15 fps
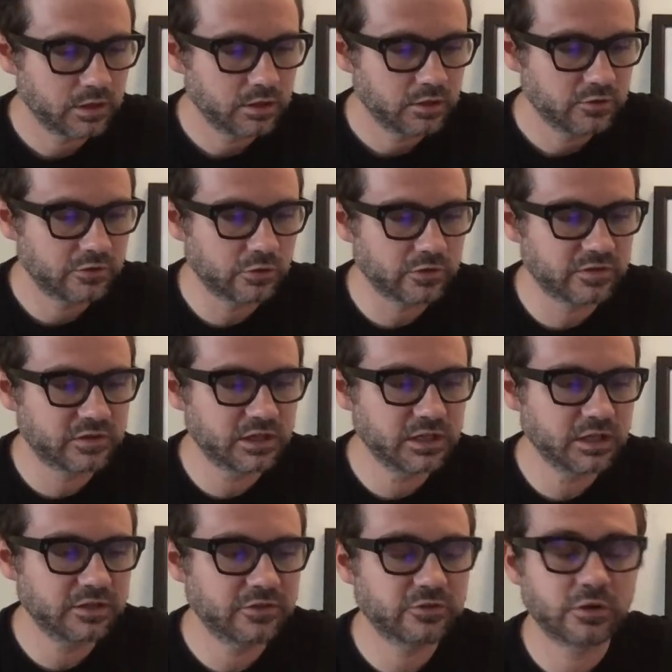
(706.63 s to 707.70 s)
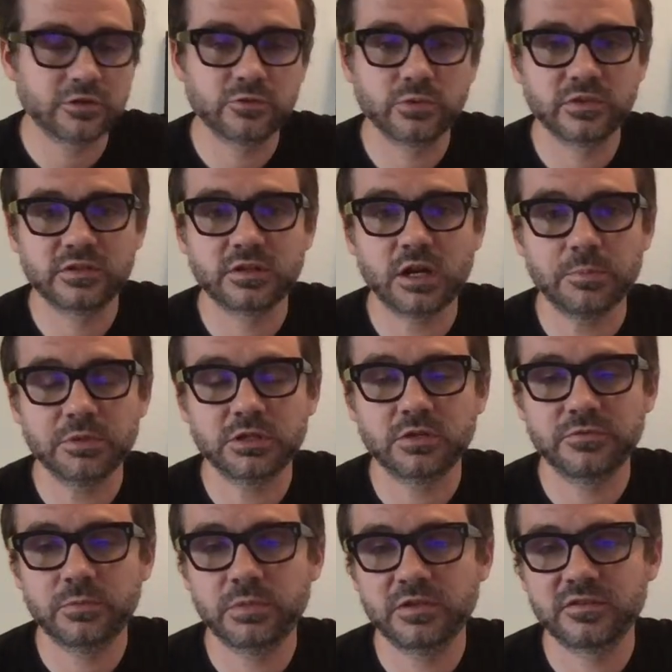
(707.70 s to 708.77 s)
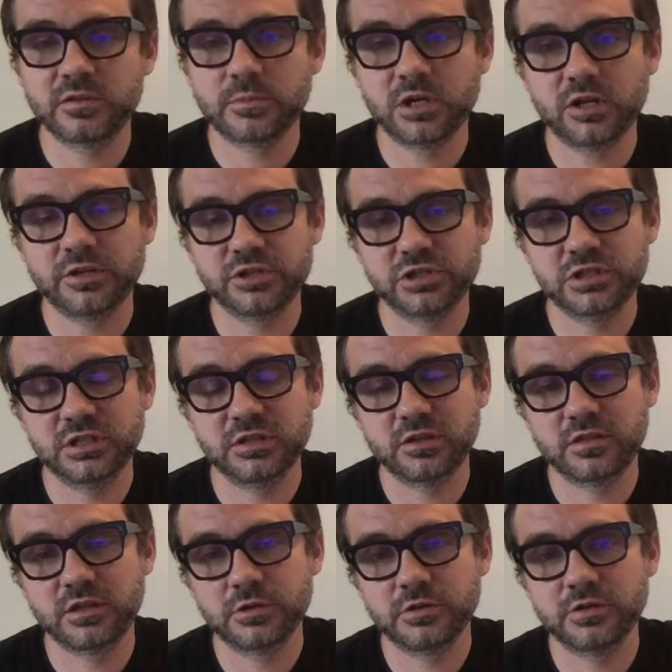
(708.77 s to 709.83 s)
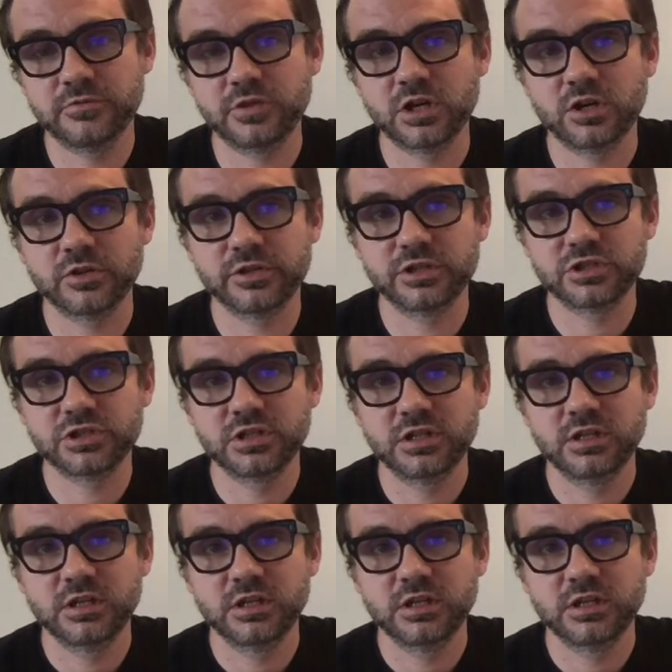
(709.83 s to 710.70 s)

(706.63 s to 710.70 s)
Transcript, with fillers: So the study guide starts with the topic of epistemology and the theory of knowledge.